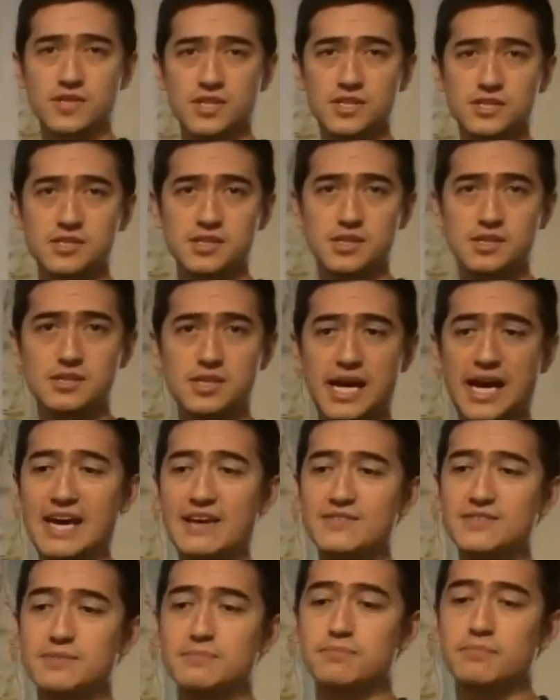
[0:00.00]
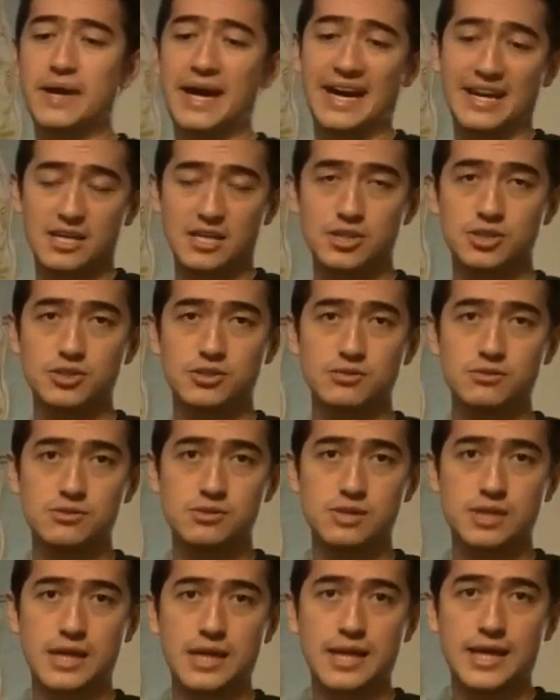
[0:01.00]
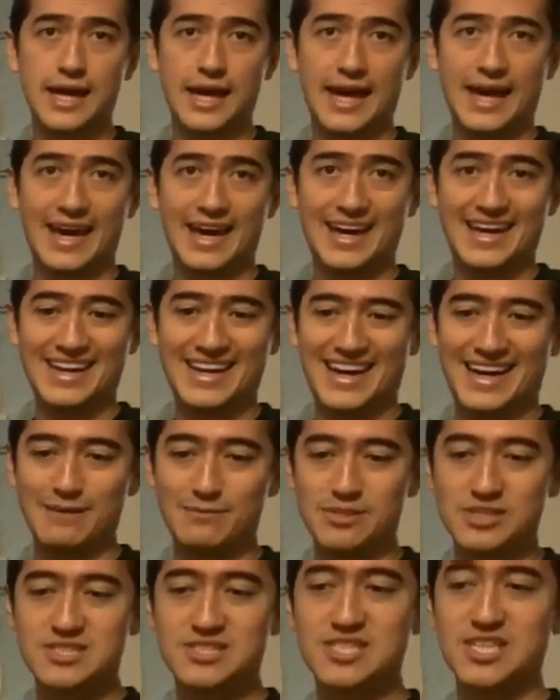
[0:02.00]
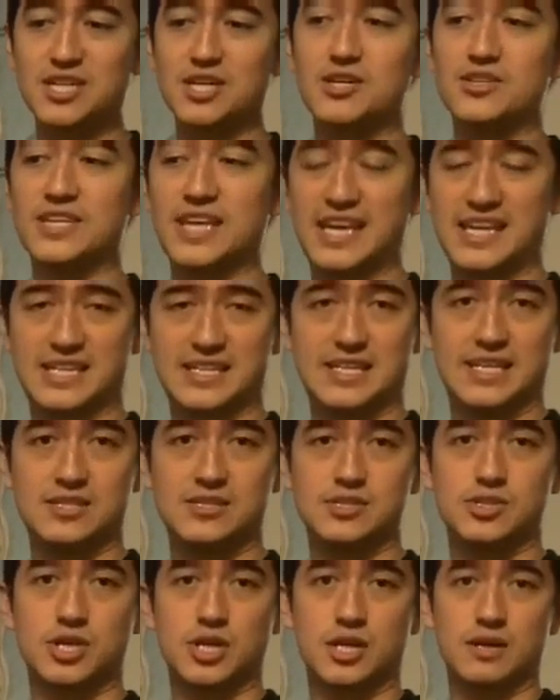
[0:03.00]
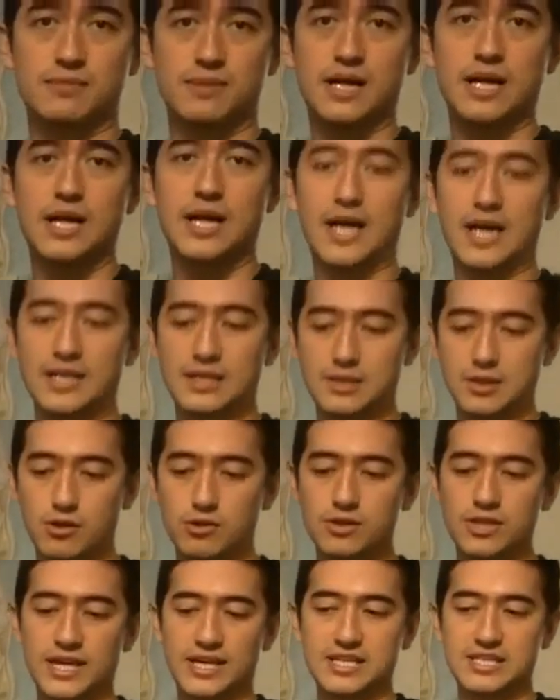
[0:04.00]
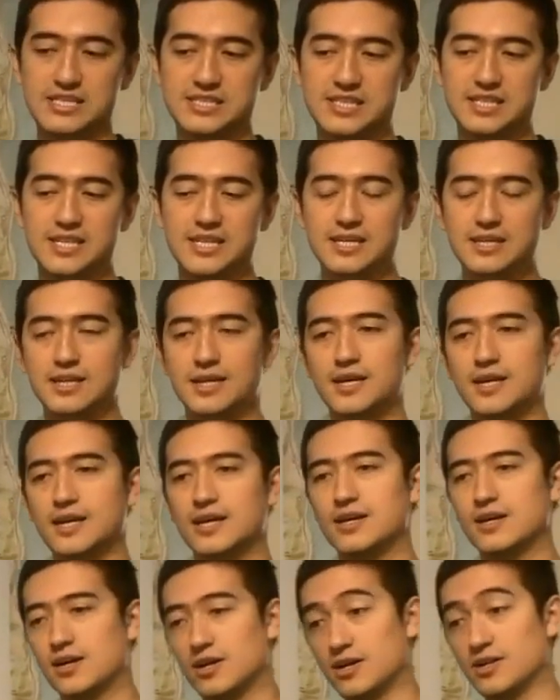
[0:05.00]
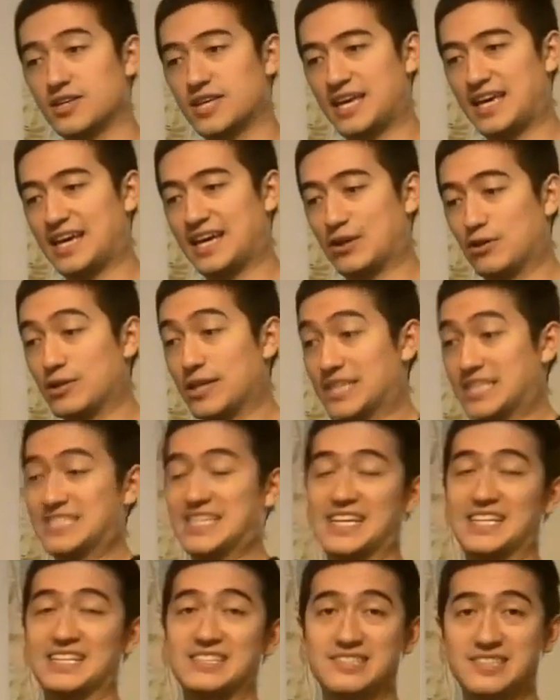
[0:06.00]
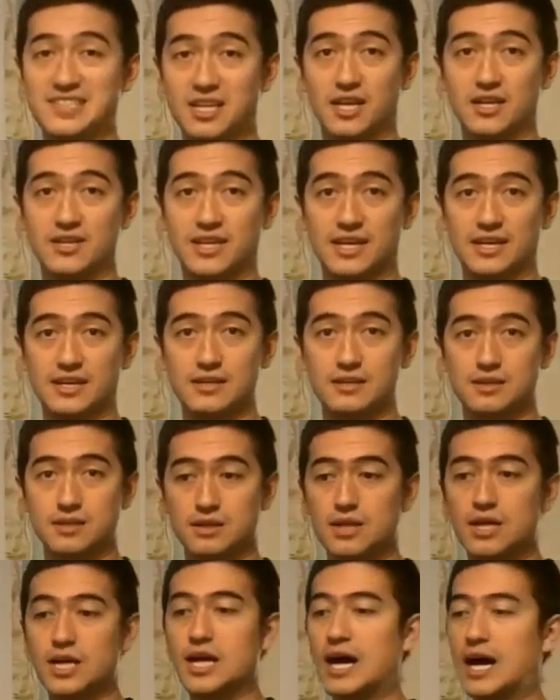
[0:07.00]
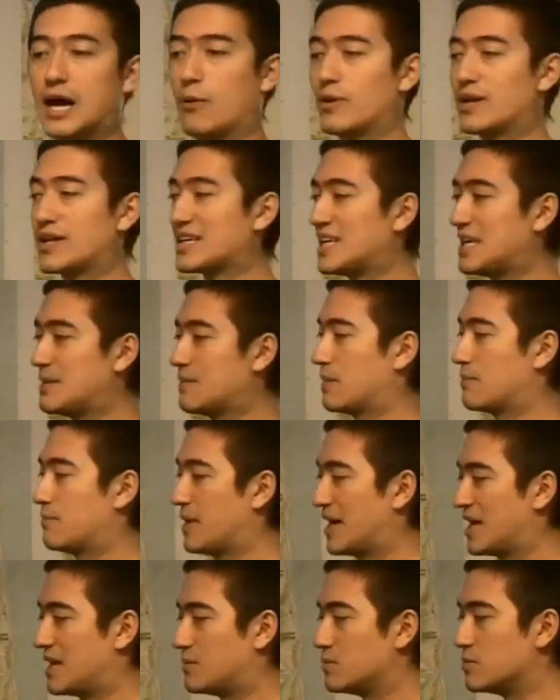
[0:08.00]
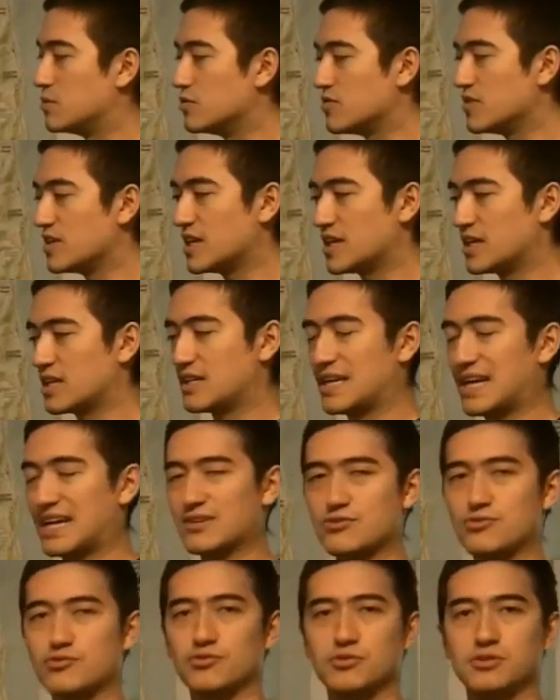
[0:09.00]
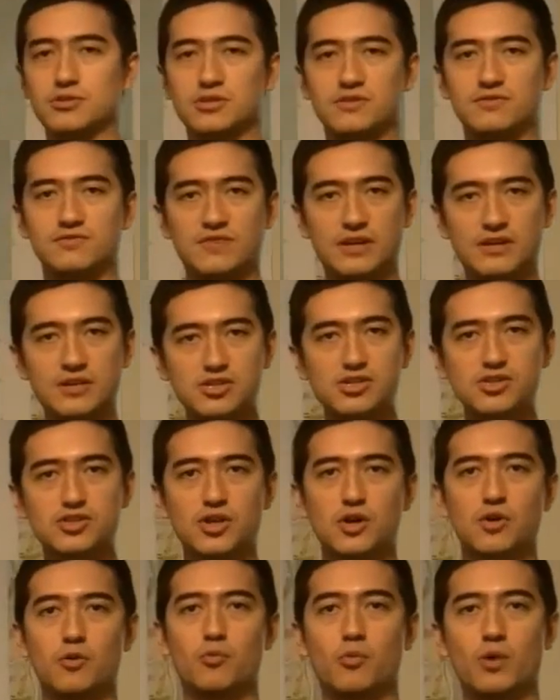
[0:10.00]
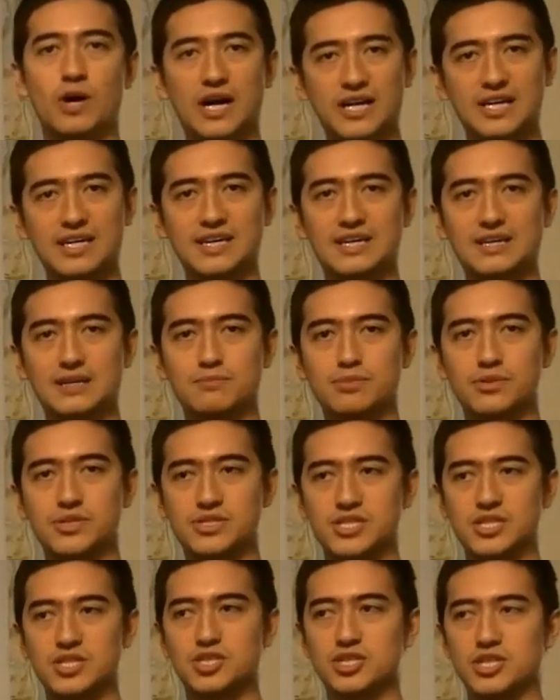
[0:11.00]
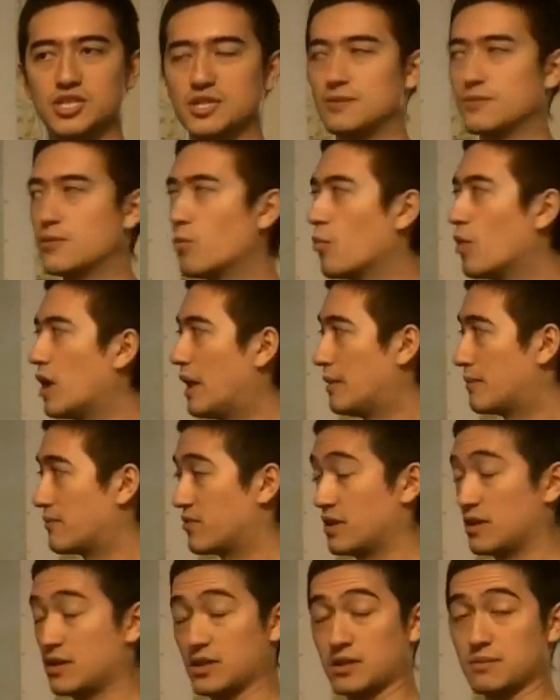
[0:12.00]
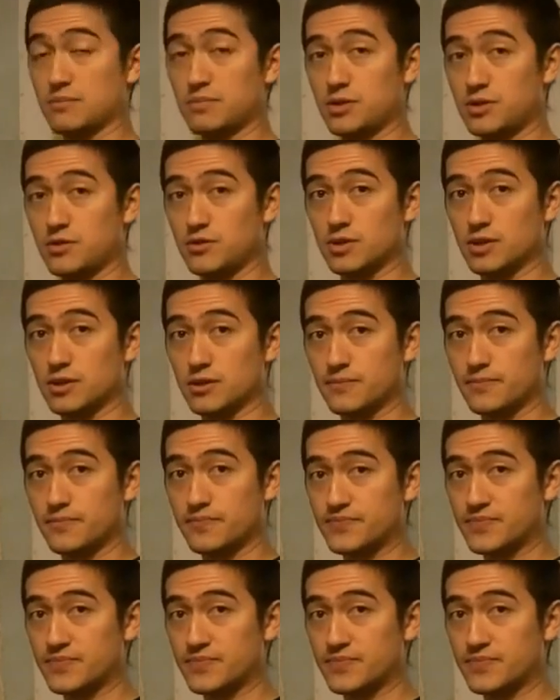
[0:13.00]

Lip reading: for this is I have some back issues and I sit all day at a desk job. I don't like sitting all day. I don't like standing still all day either. I want to keep my body moving in a natural, very slow walking position while in front of the computer.